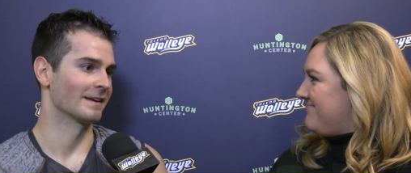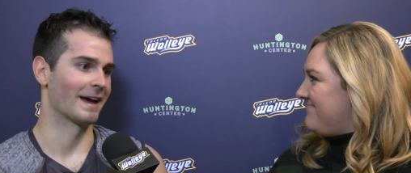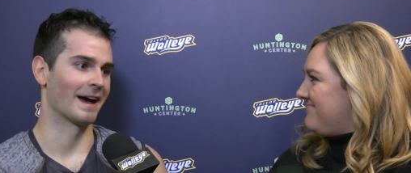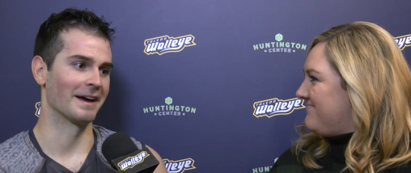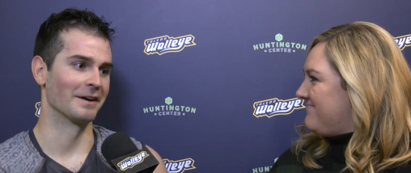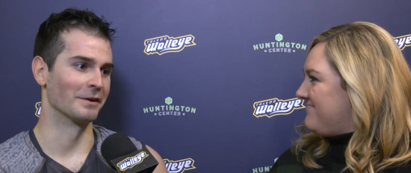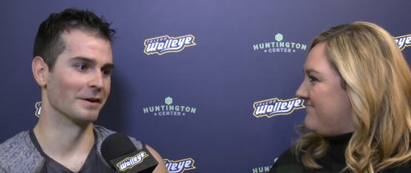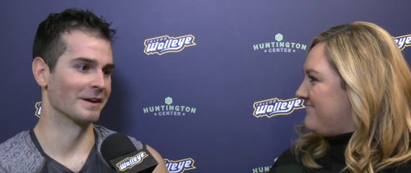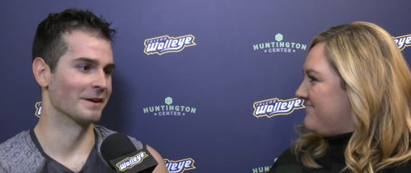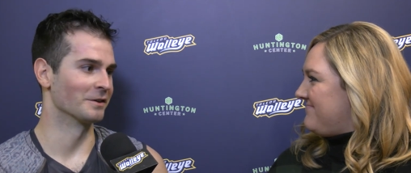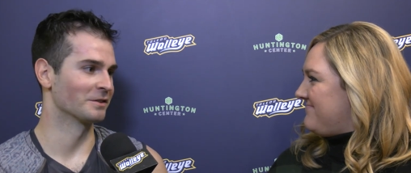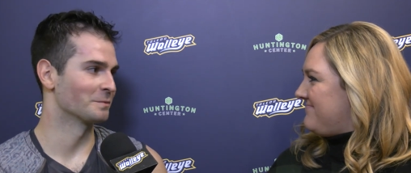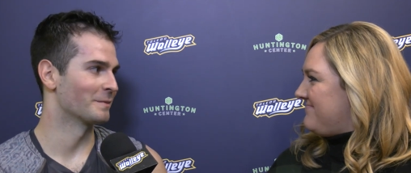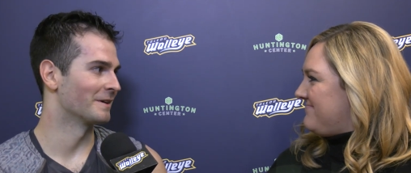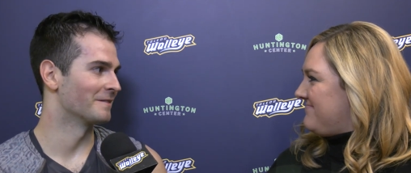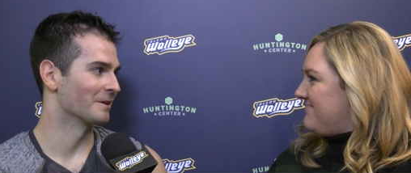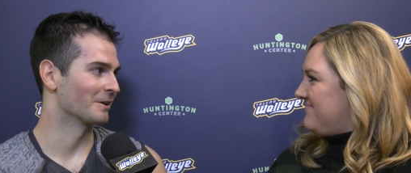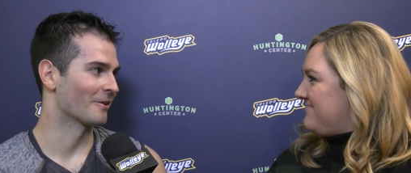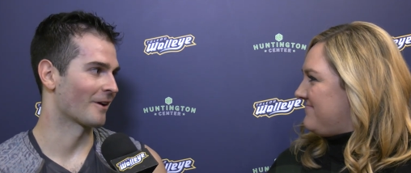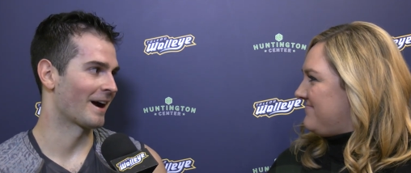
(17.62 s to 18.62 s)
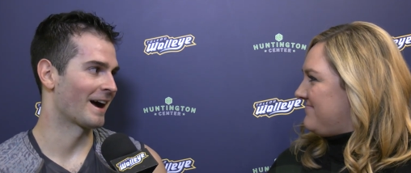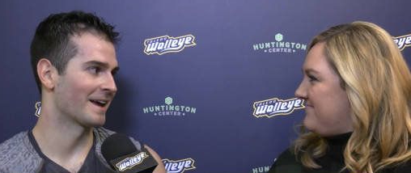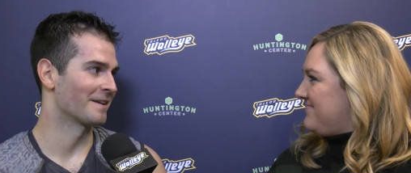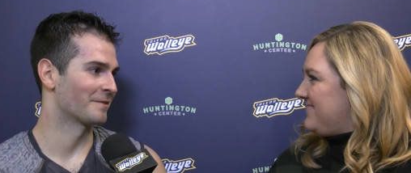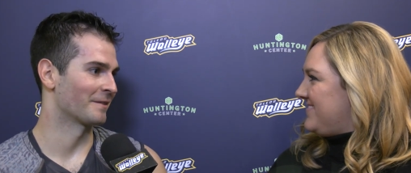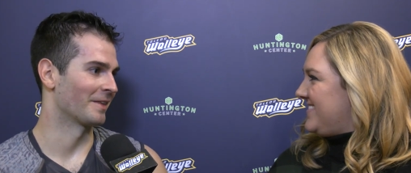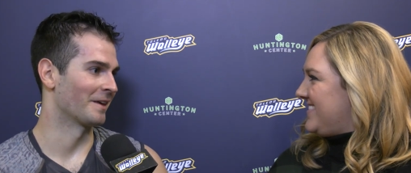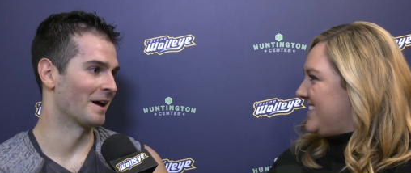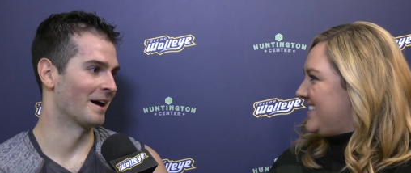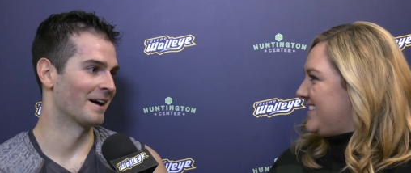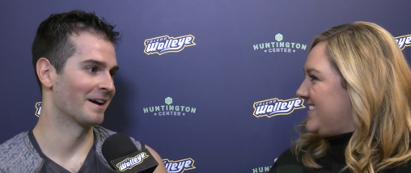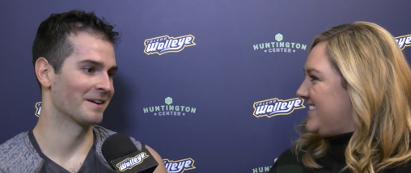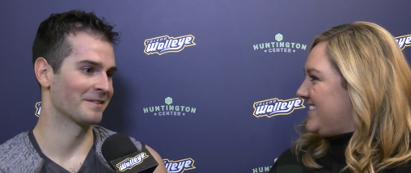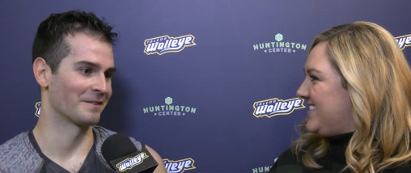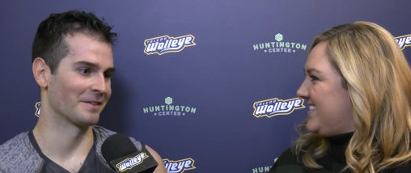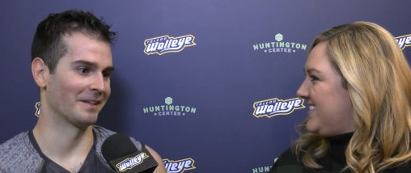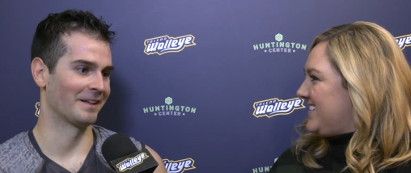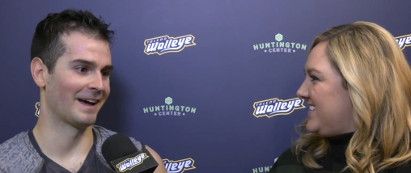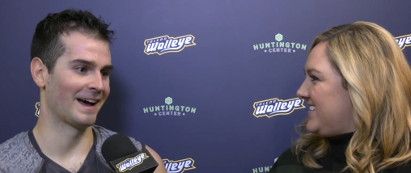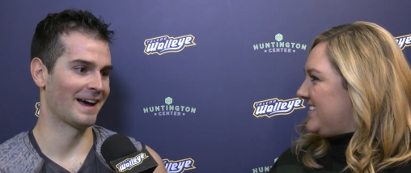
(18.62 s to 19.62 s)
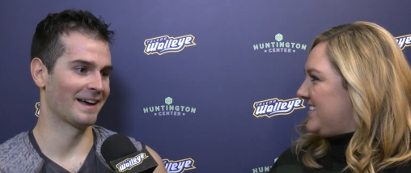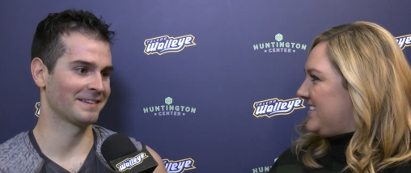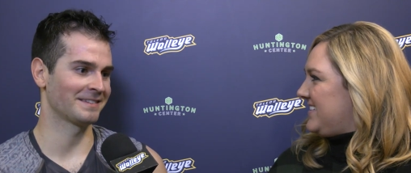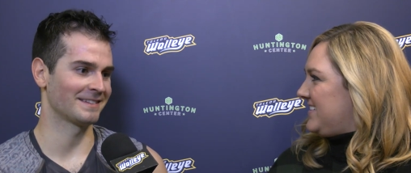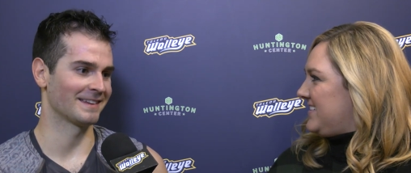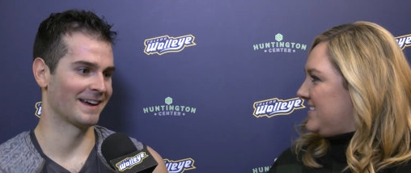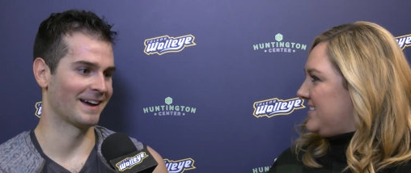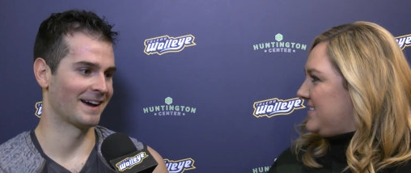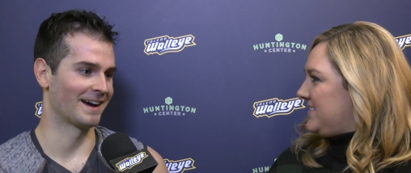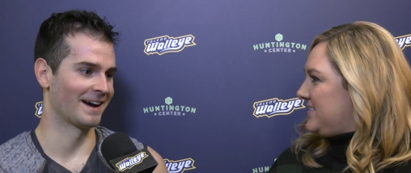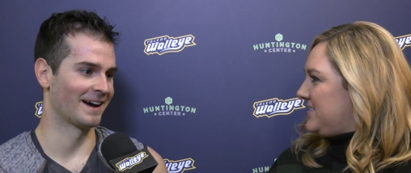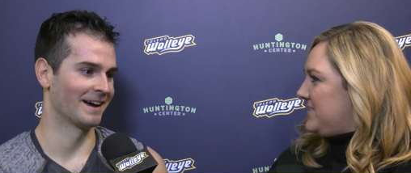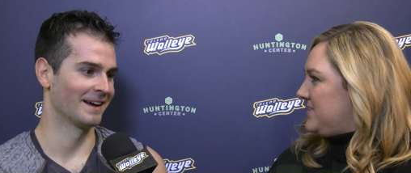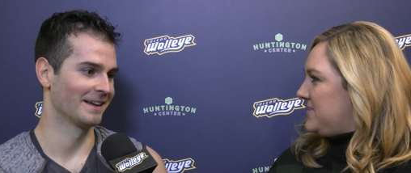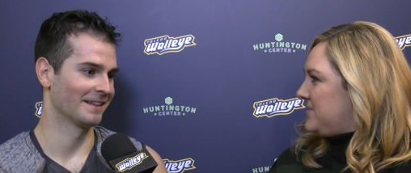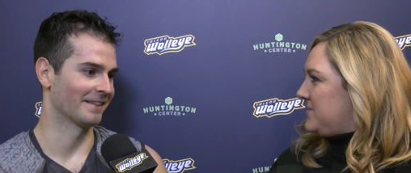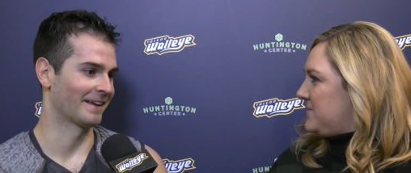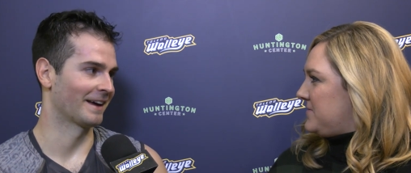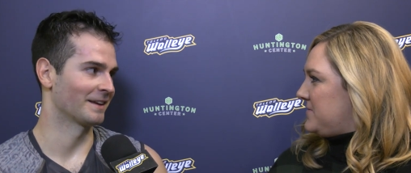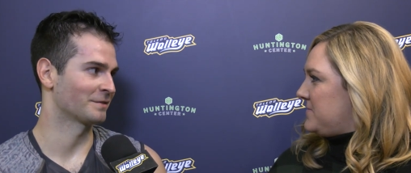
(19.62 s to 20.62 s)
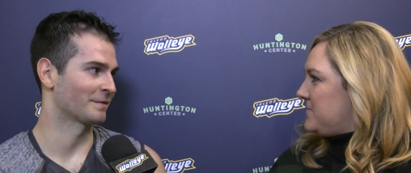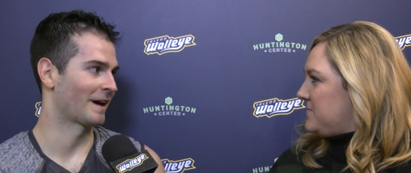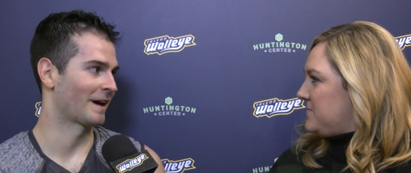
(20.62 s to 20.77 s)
Speaker 1: yeah, it, it was a bit of a grind for the for the last uh, last